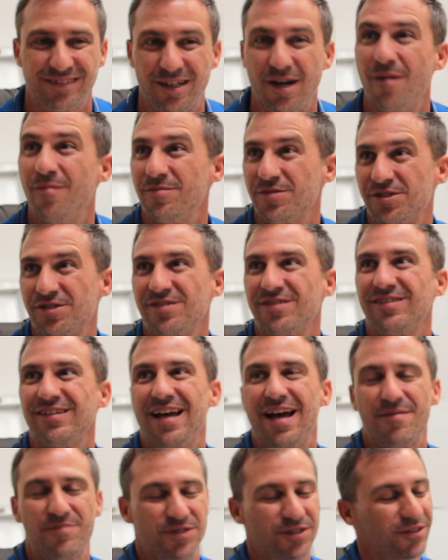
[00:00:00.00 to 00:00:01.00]
comes.
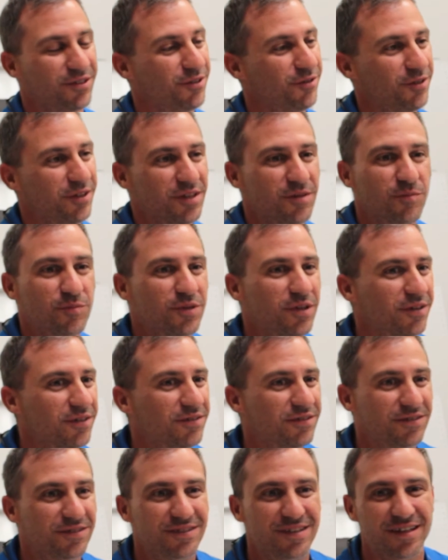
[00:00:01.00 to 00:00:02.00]
Absolutely.
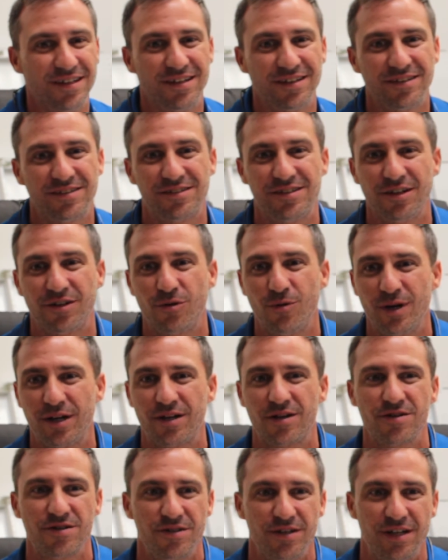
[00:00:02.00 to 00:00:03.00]
The
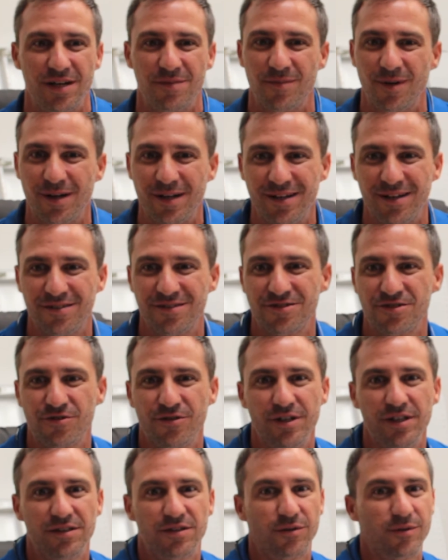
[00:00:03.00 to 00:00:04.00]
quicker you get money on the
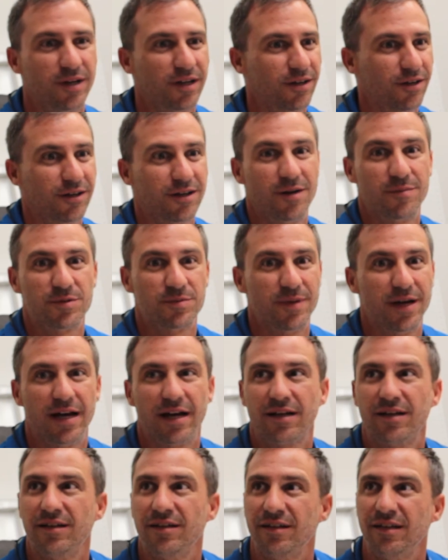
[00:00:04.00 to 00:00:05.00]
street, the quicker it comes
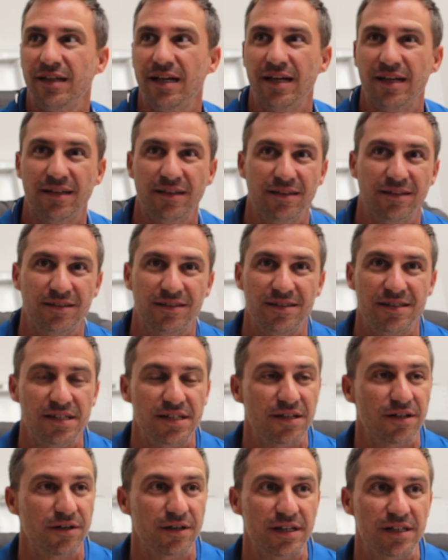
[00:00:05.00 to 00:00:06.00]
back. And
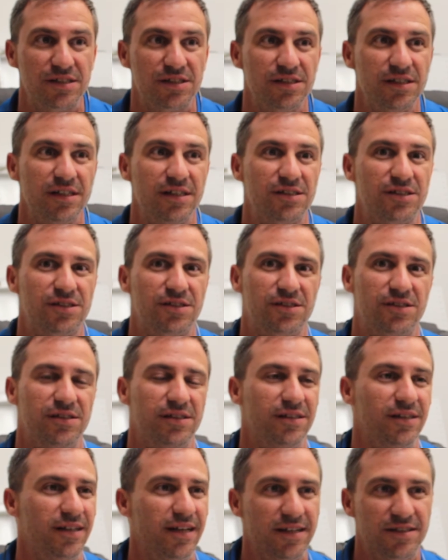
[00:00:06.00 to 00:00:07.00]
it's
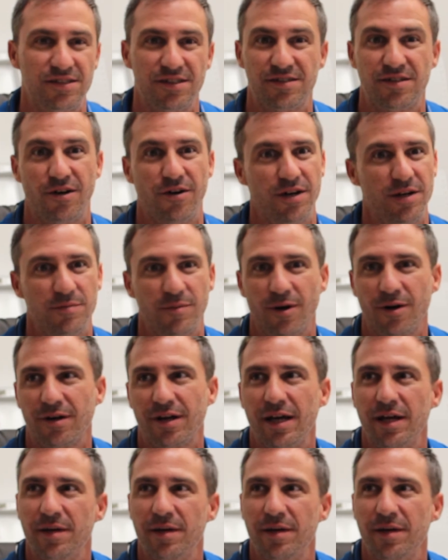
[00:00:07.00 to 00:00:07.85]
a turn and burn